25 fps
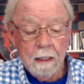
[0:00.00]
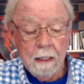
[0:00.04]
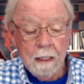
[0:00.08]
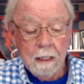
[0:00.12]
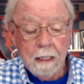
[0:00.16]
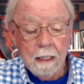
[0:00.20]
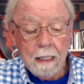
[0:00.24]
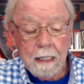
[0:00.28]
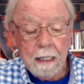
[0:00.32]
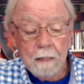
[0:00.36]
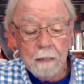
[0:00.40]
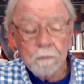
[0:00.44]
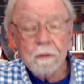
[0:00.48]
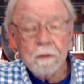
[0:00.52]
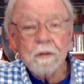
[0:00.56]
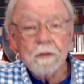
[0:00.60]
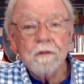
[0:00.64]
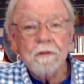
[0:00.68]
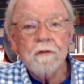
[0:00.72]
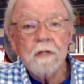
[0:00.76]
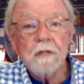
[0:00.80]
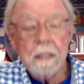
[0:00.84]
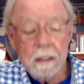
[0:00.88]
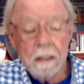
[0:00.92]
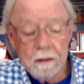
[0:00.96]
I would
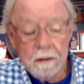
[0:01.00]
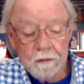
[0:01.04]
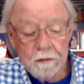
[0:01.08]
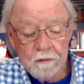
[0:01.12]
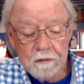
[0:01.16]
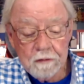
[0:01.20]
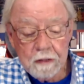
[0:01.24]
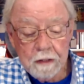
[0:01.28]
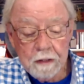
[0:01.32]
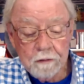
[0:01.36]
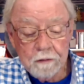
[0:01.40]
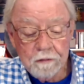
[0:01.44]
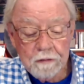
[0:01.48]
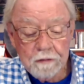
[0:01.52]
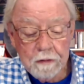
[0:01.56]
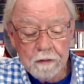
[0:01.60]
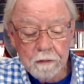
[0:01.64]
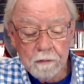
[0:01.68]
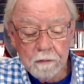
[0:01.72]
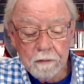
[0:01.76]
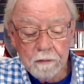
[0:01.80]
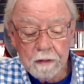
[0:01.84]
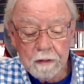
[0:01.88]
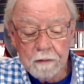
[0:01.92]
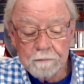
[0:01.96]
italicize
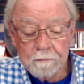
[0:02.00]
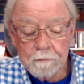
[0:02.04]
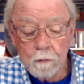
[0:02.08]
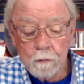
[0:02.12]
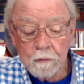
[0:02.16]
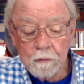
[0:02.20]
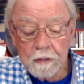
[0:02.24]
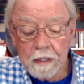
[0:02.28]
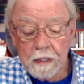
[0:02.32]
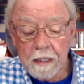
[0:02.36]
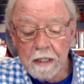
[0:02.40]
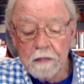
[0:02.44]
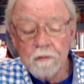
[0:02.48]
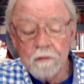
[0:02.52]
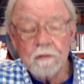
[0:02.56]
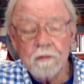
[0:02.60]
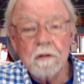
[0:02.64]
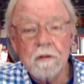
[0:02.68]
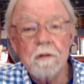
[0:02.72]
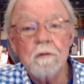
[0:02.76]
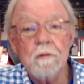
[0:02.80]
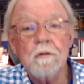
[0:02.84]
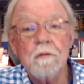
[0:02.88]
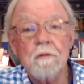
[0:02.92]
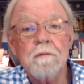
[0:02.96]
here that
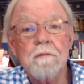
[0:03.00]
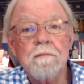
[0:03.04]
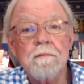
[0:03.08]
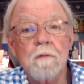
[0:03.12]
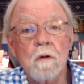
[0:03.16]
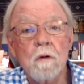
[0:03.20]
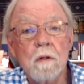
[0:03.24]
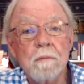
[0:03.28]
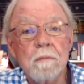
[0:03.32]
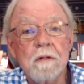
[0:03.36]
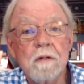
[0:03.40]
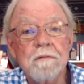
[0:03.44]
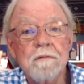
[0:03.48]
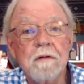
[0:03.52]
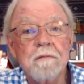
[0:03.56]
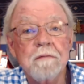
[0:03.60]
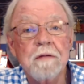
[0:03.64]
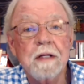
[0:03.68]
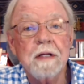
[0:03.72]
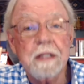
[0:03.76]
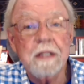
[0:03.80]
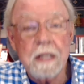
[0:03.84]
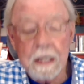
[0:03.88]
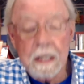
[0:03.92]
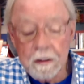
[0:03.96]
vocation is a form of a
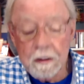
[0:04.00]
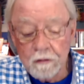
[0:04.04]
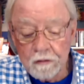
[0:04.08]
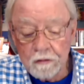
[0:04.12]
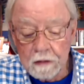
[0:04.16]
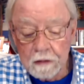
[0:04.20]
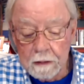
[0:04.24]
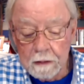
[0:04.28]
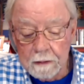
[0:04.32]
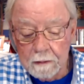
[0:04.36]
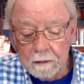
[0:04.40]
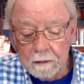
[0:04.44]
vacation.